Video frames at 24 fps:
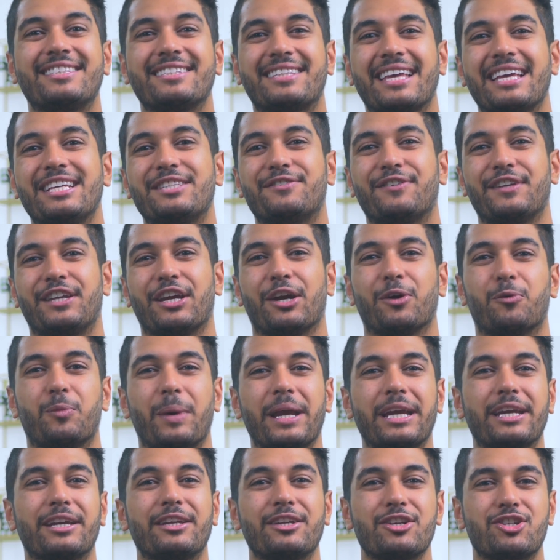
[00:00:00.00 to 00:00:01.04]
today's video,
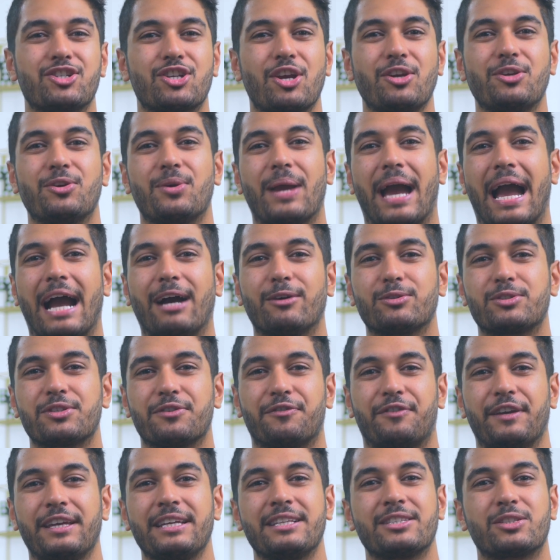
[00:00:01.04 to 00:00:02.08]
we're going to show you how to
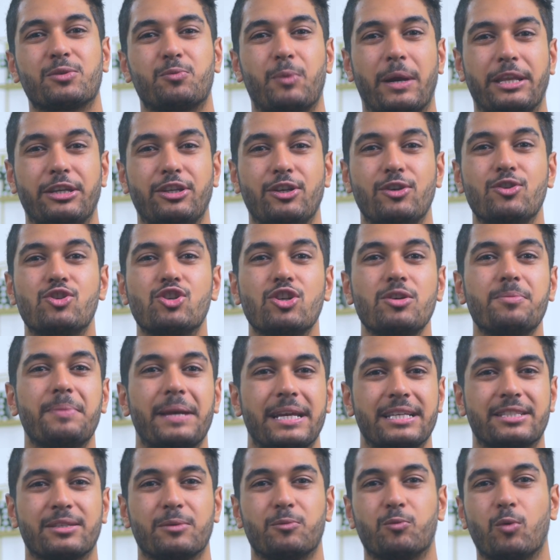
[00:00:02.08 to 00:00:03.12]
fix when YouTube
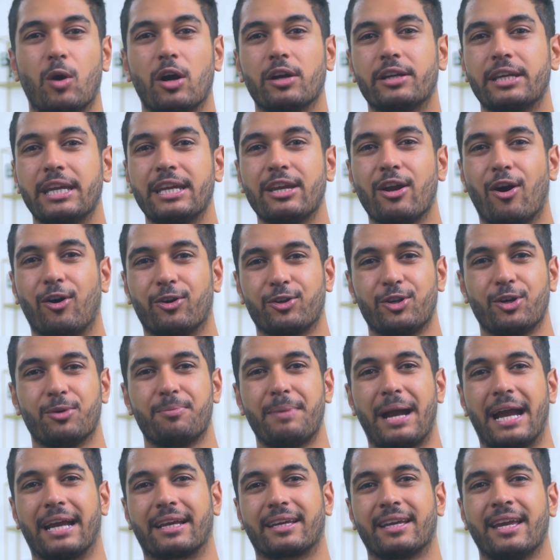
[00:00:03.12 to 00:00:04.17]
isn't working on your
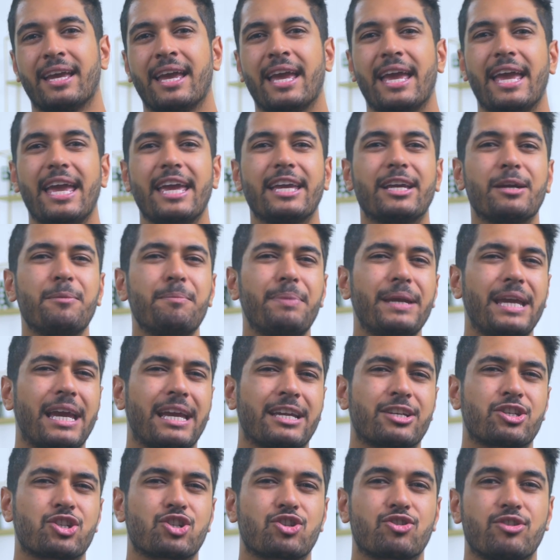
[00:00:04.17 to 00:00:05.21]
Mac. It can be
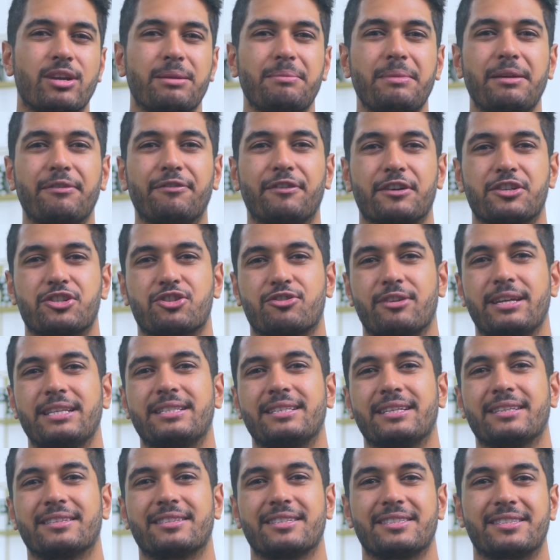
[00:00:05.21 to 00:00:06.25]
extremely
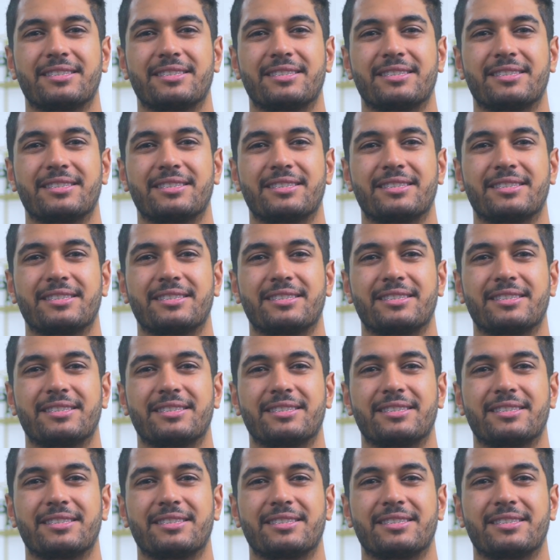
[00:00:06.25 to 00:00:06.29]
frustrating to